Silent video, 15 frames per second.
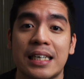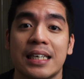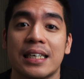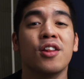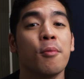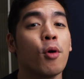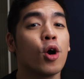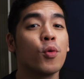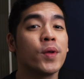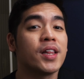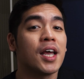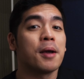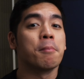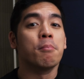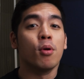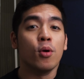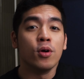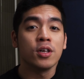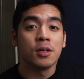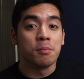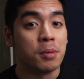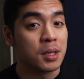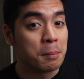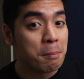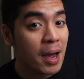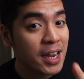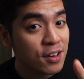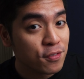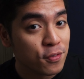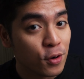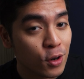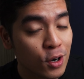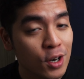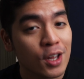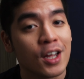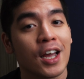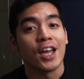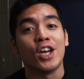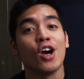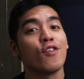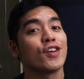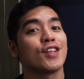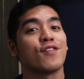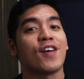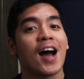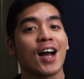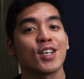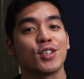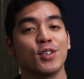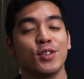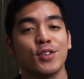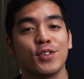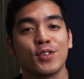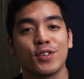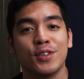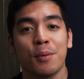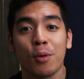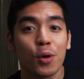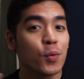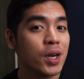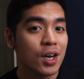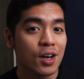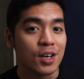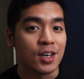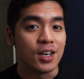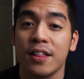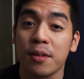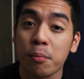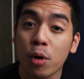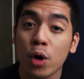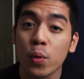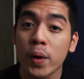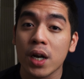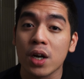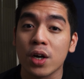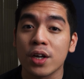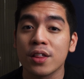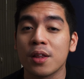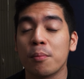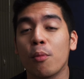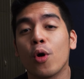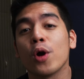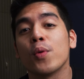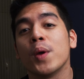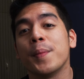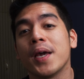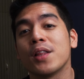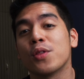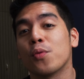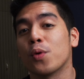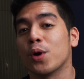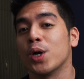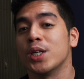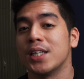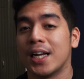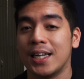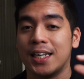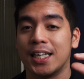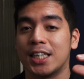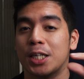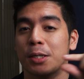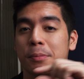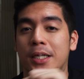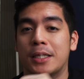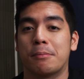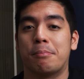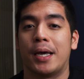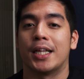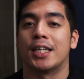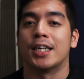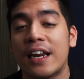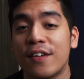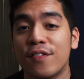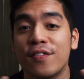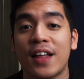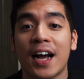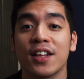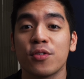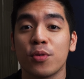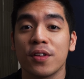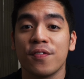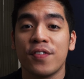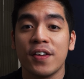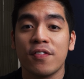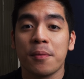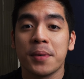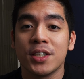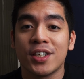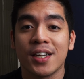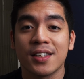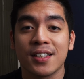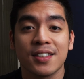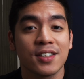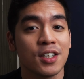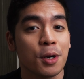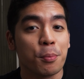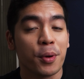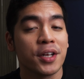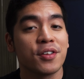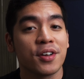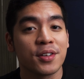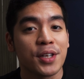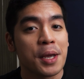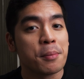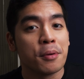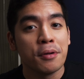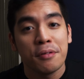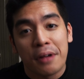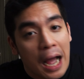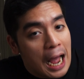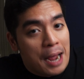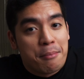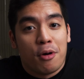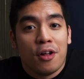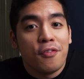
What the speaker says: key. The more we take bold but mindful, innovative actions, the more we learn. And the more we learn, the more we make the world a little bit better. And if that's what Viva Magenta is gonna bring to the table, I'm all